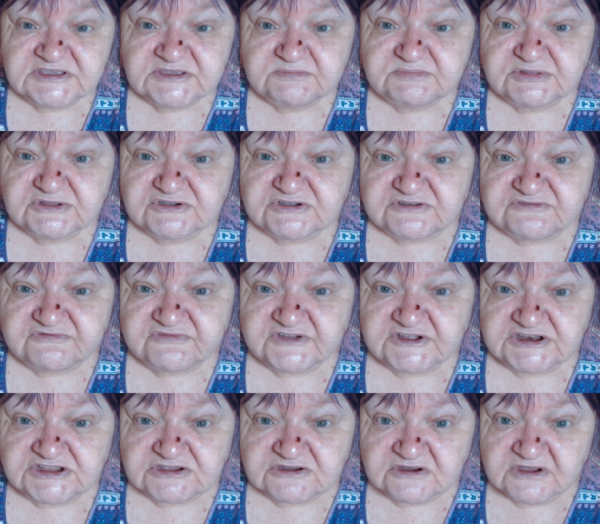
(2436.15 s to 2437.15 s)
keep looking
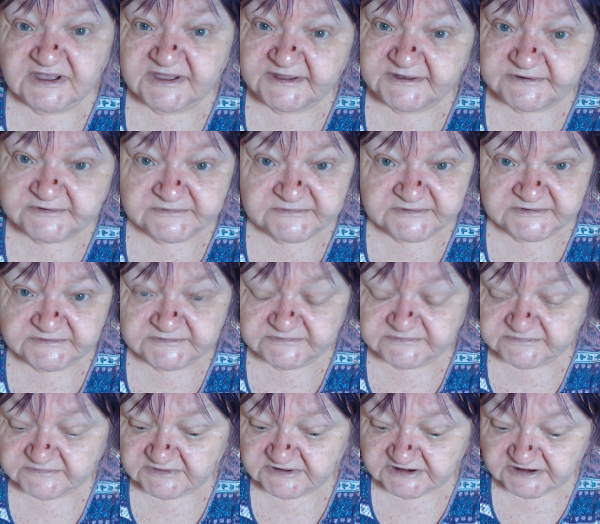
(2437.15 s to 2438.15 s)
funnier. I don't know,
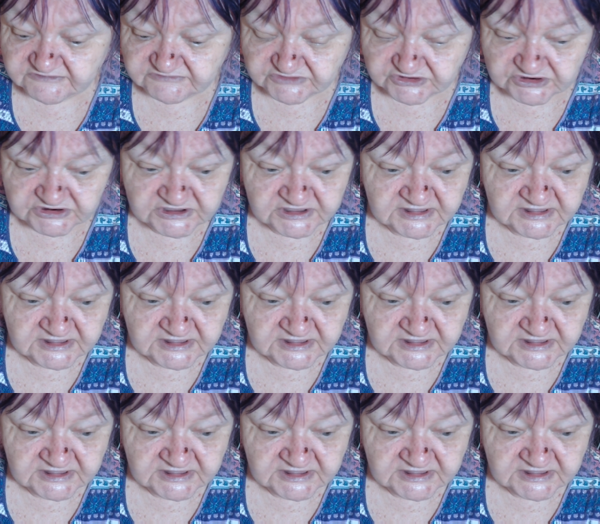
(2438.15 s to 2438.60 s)
whatever.